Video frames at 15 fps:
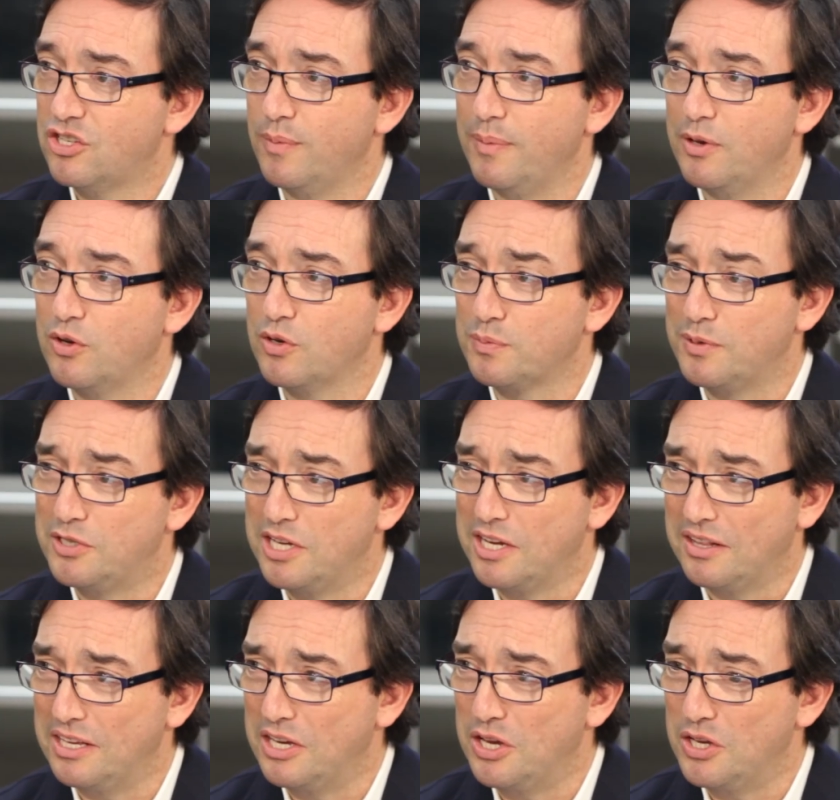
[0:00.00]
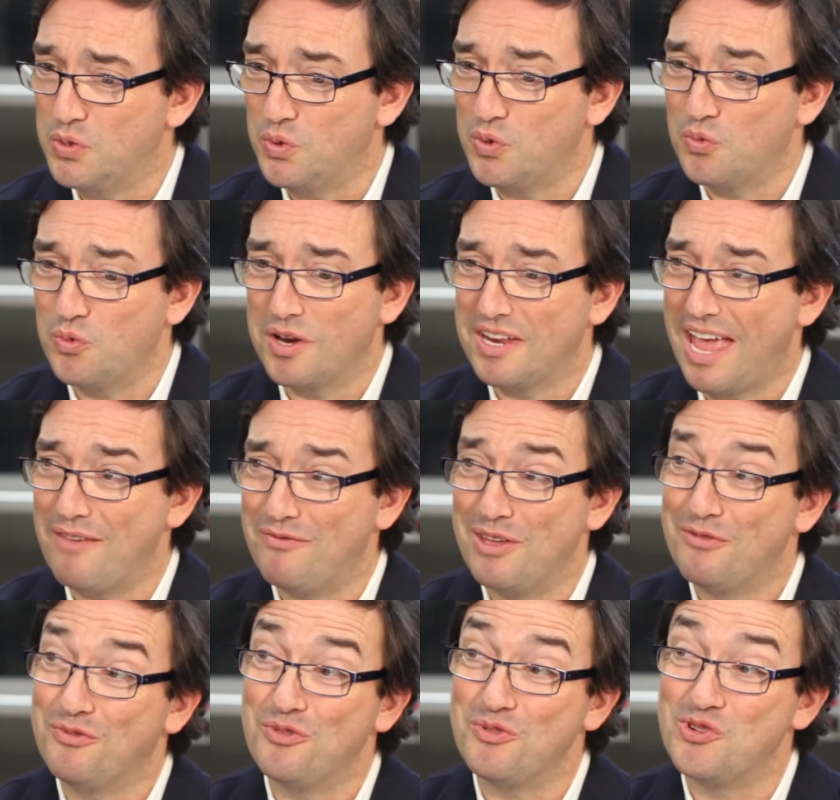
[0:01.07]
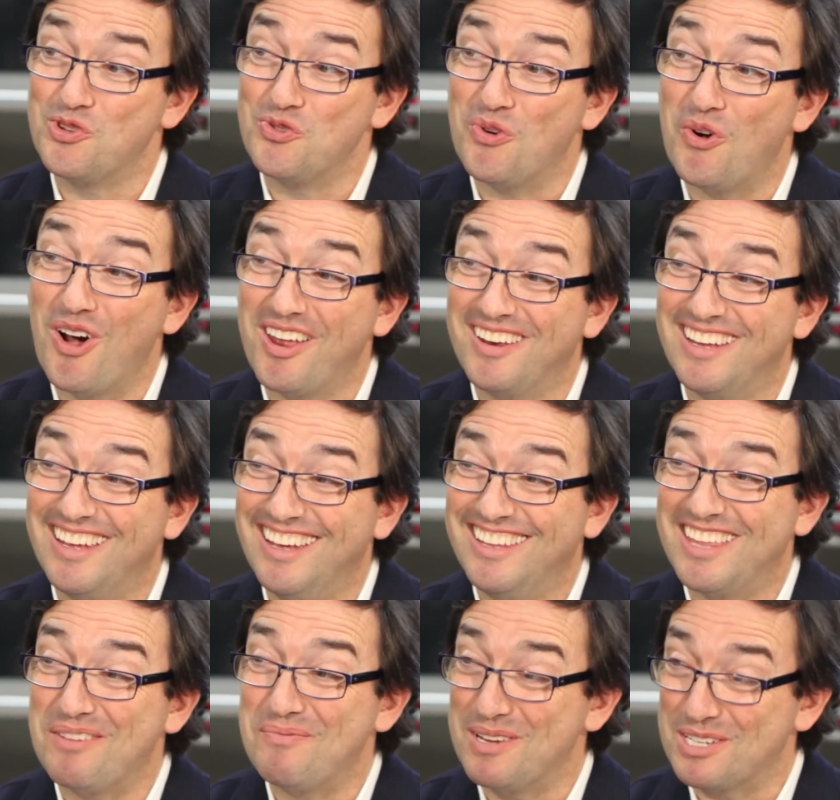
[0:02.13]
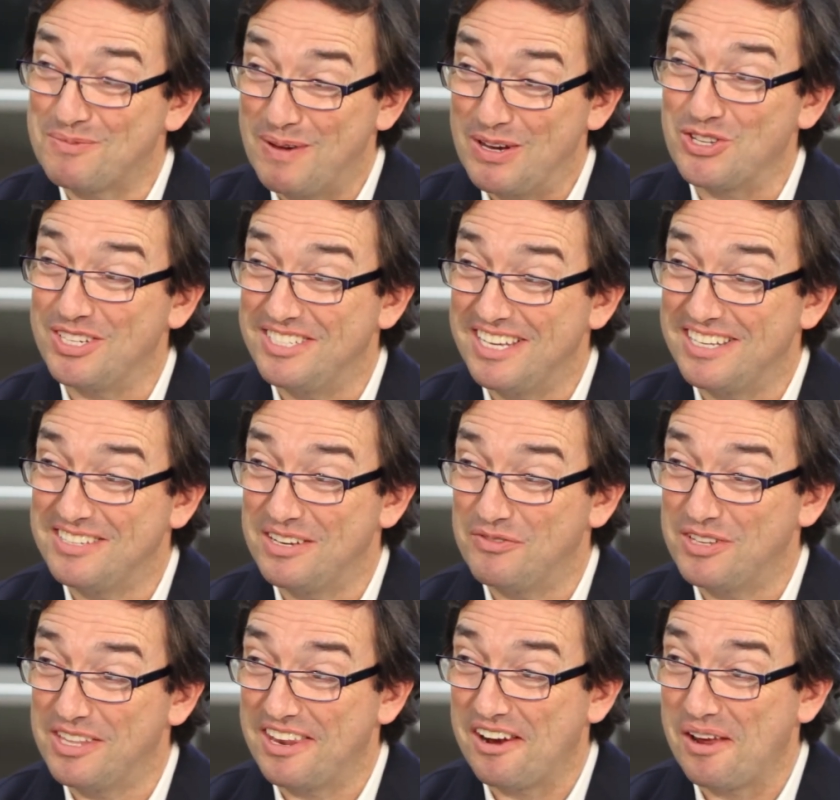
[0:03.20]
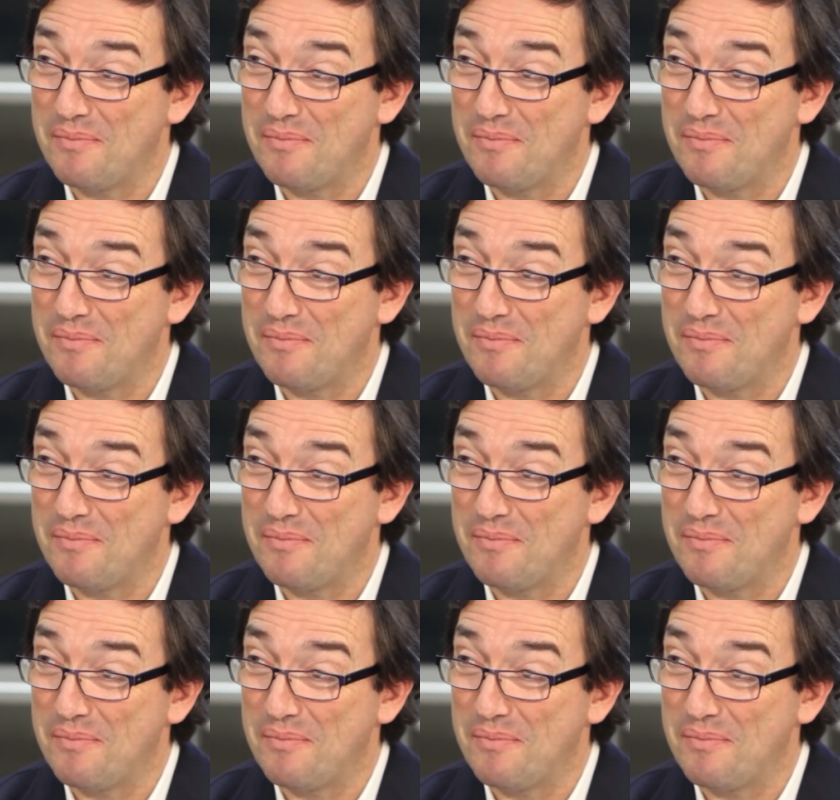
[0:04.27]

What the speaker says: to me because particularly kids wouldn't want to have their food too hot. They'd be especially sensitive to that, I